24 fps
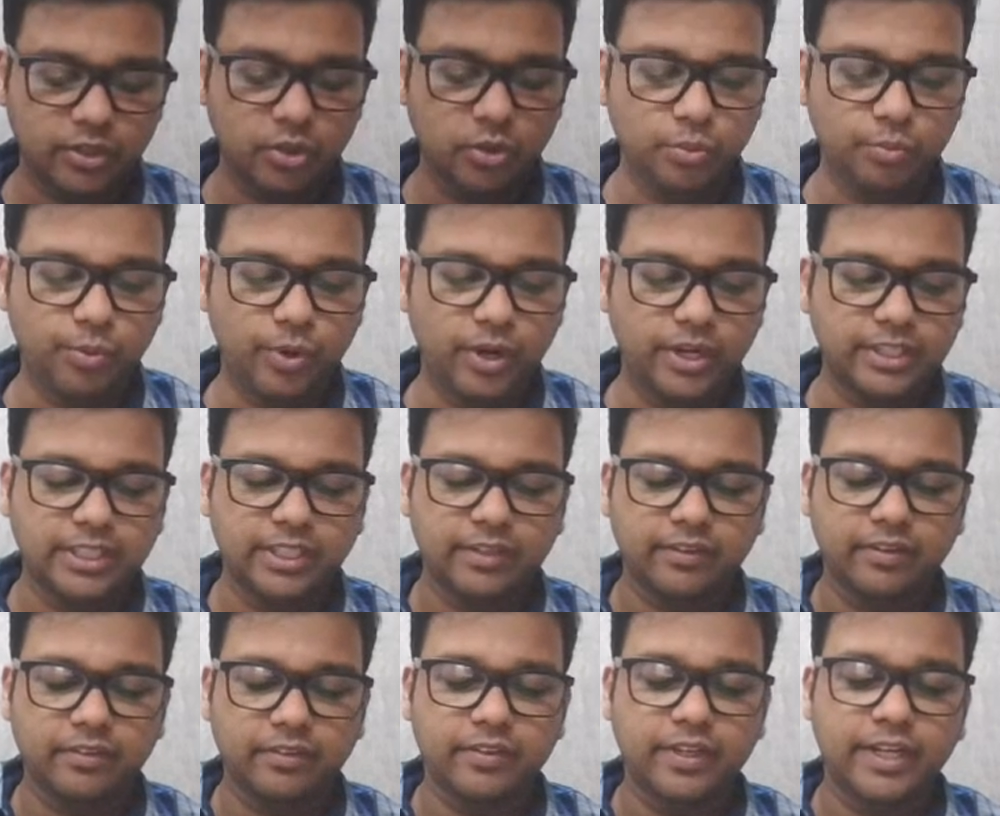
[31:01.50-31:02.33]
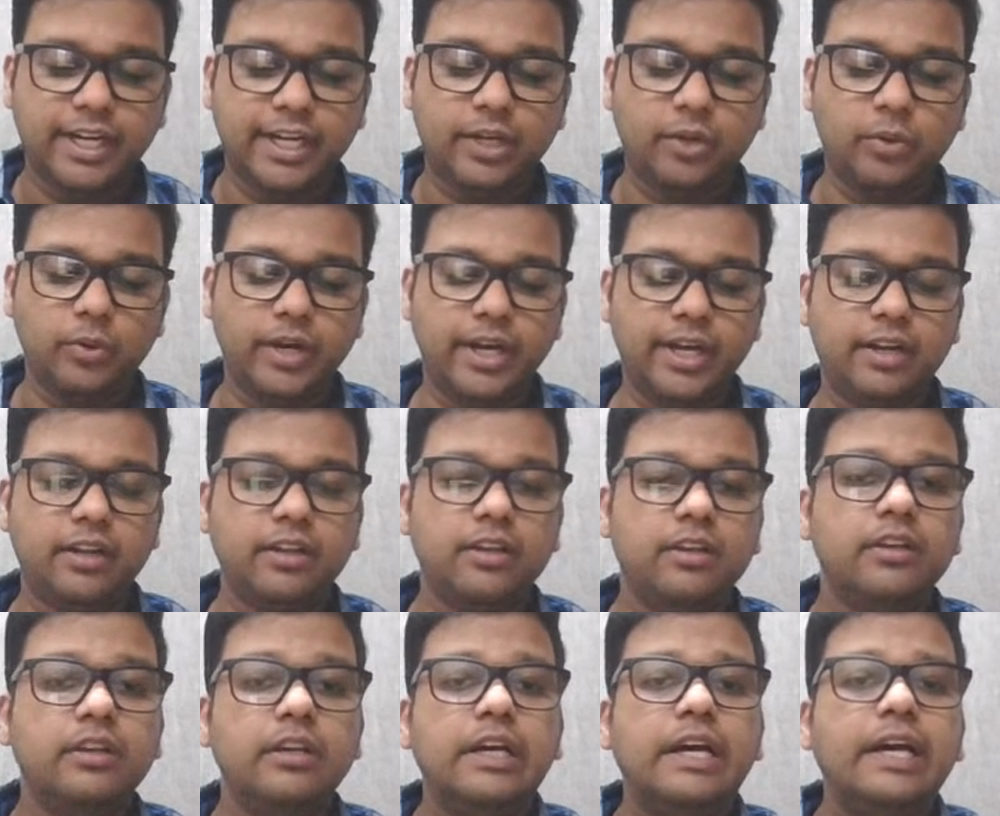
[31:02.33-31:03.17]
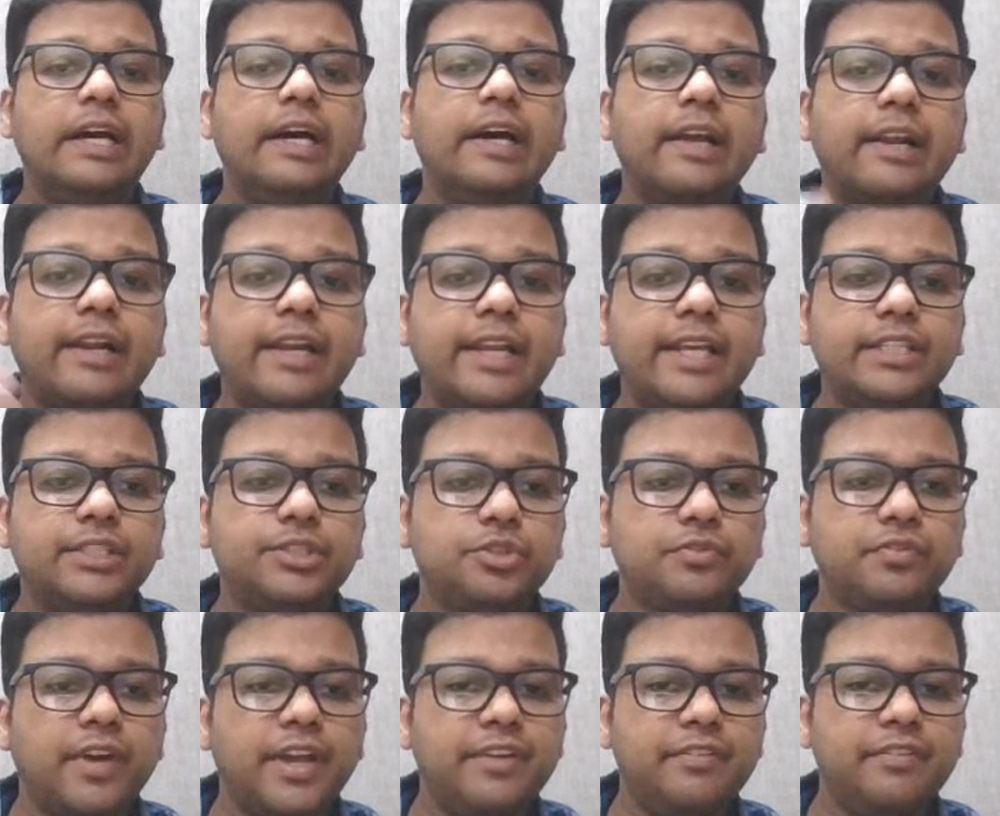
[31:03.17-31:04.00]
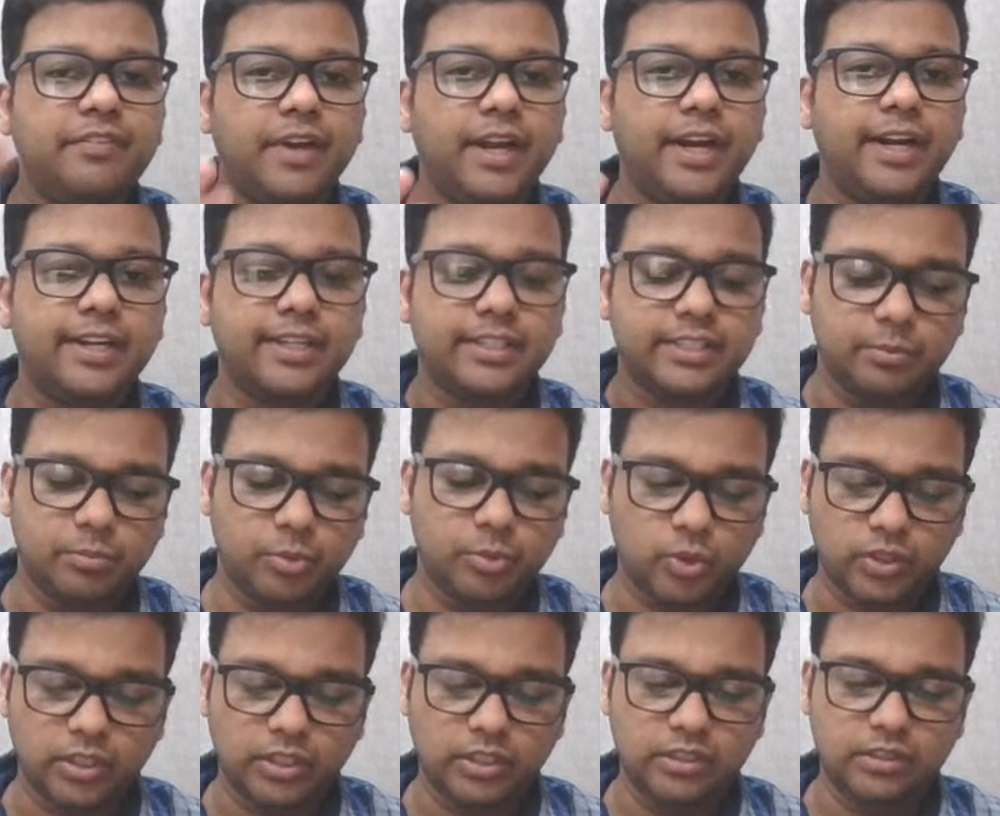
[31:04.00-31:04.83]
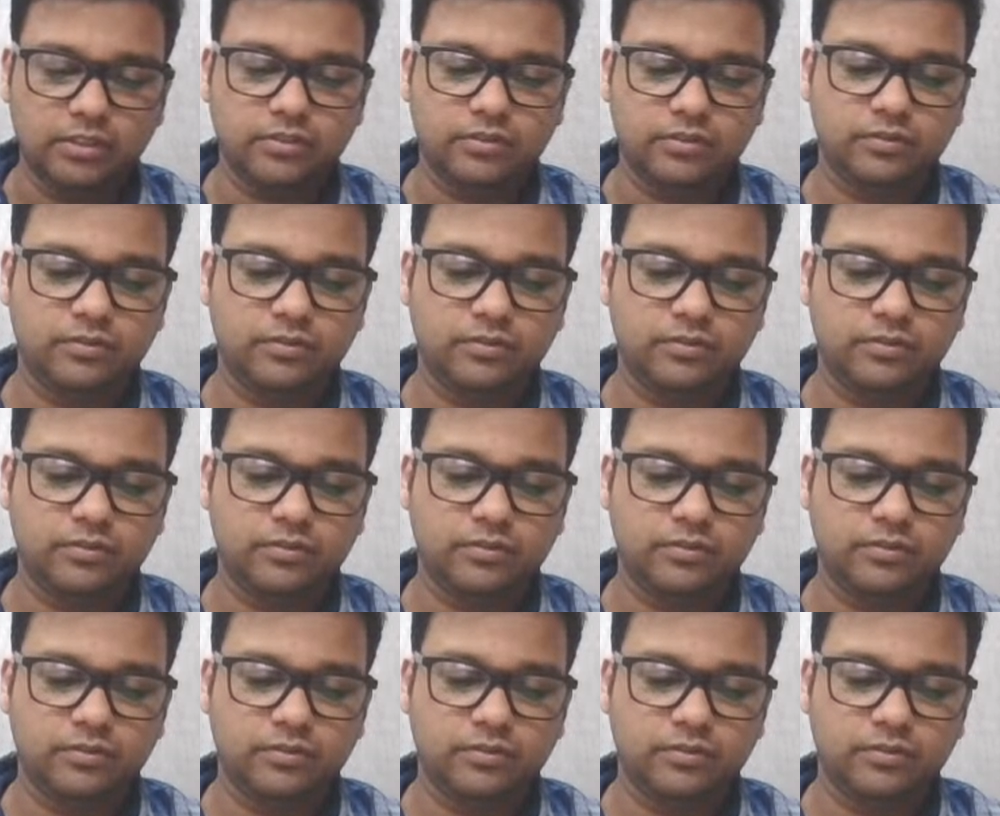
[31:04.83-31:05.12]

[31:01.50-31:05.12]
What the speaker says: 2.71828 raised to 5 and reciprocal.